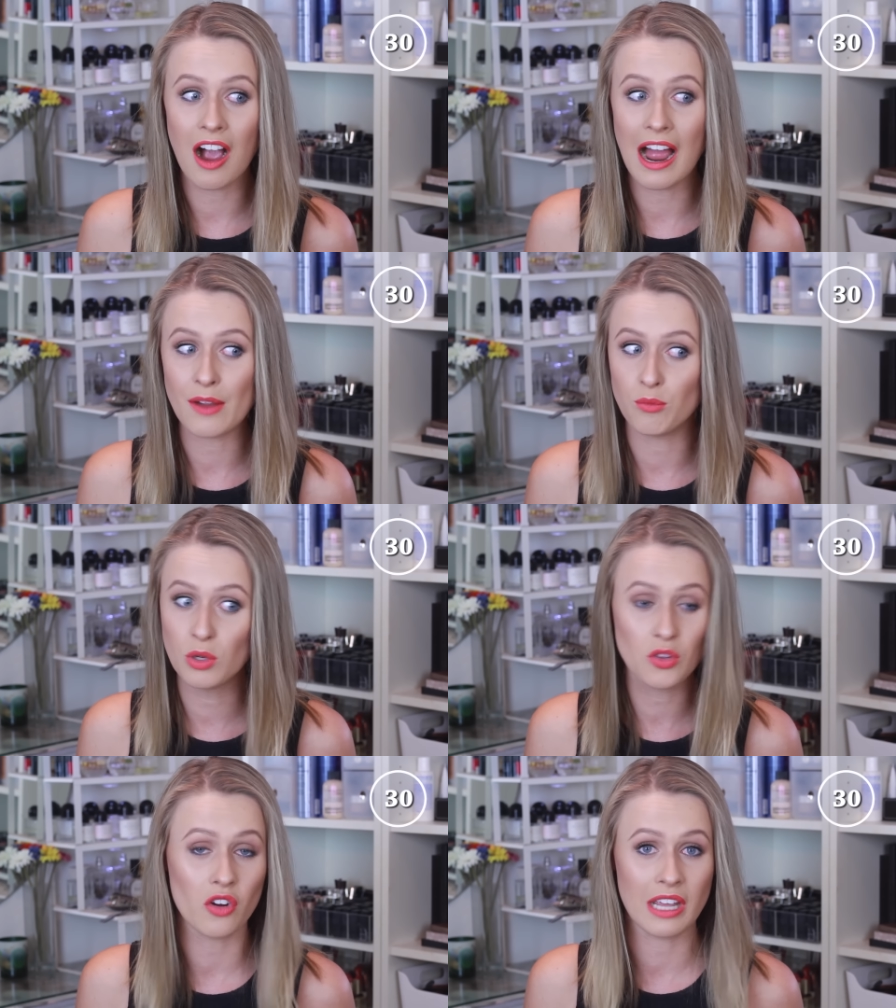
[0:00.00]
I
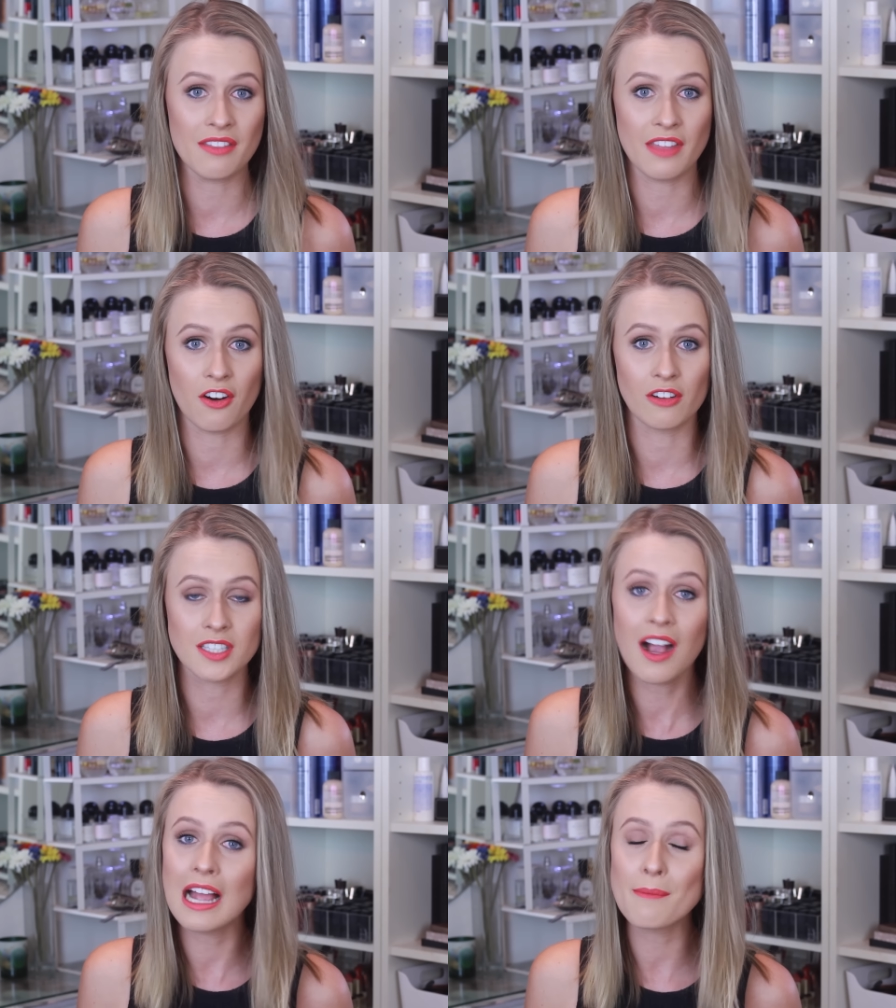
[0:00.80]
will not get there on
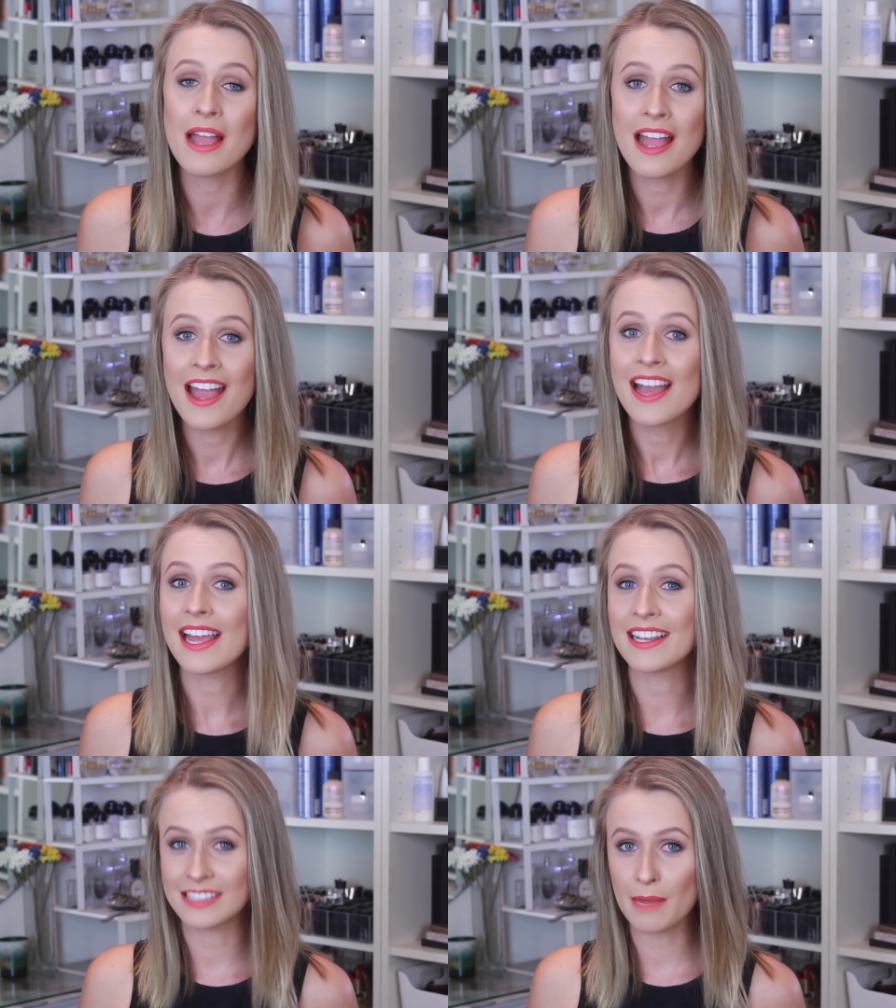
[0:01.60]
time,
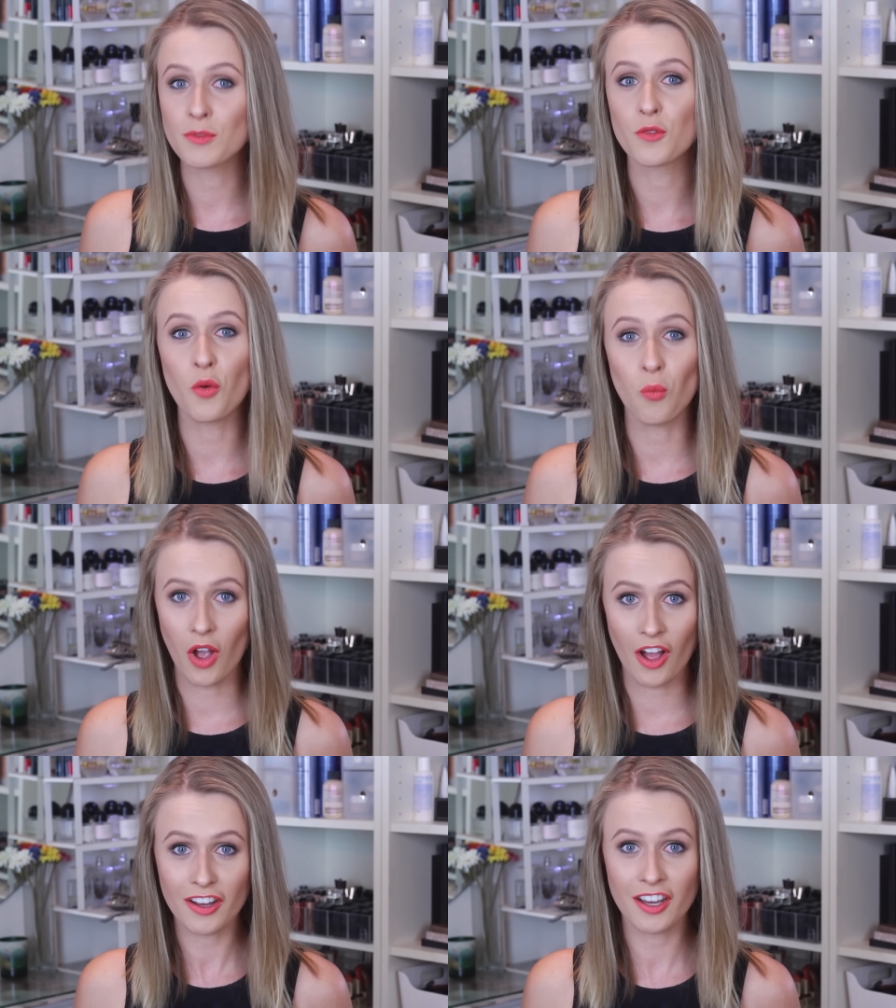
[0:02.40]
except for
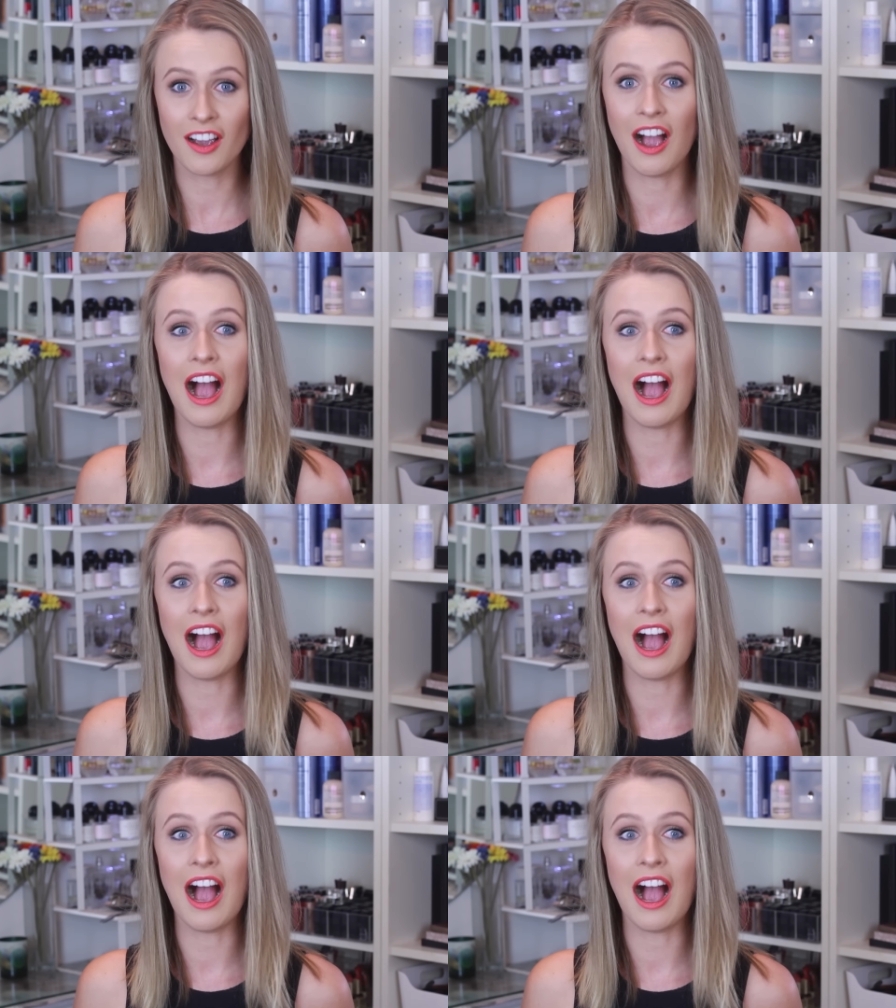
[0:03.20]
work.